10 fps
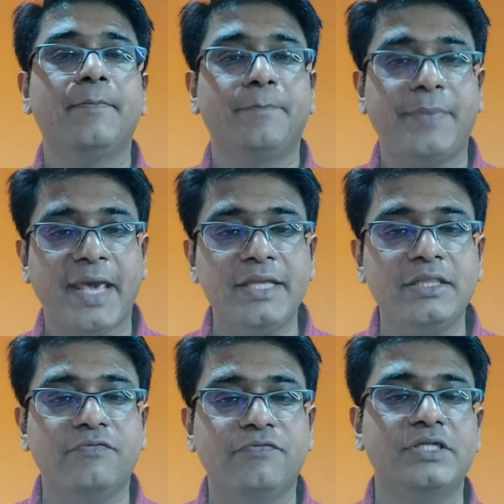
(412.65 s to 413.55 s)
Paying the
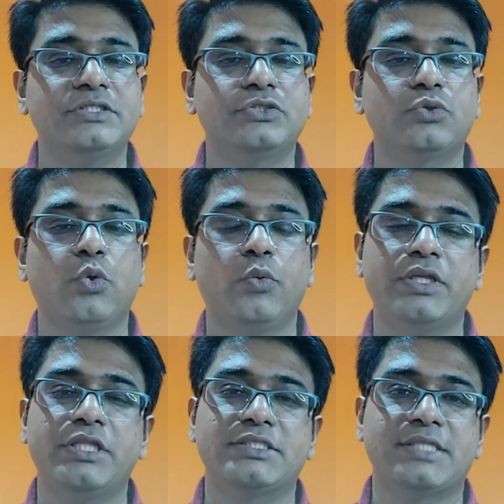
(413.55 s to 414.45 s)
funds over
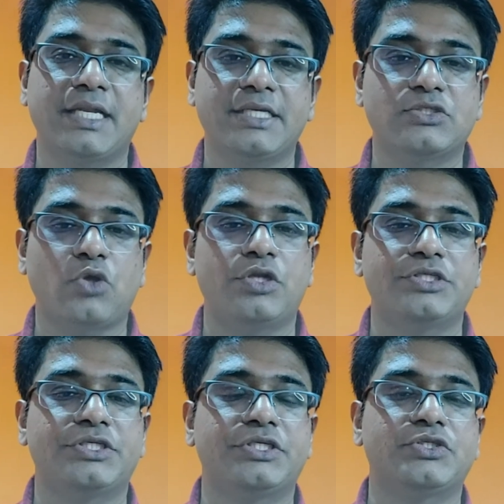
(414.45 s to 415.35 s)
the seller's
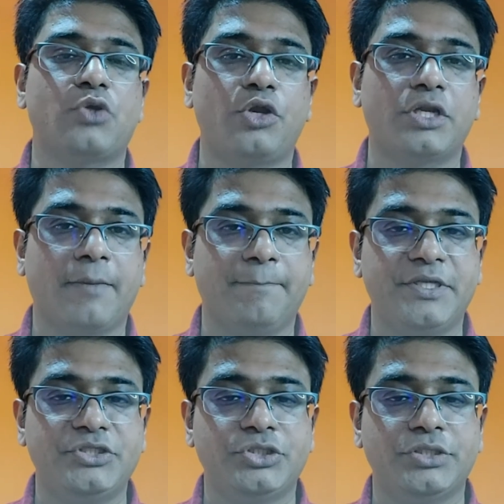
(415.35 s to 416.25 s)
solicitors on
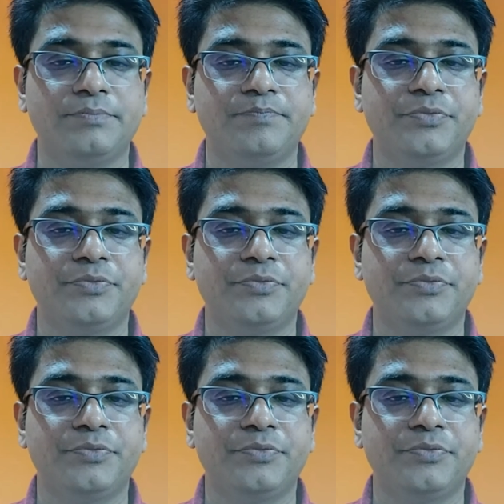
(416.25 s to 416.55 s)
completion,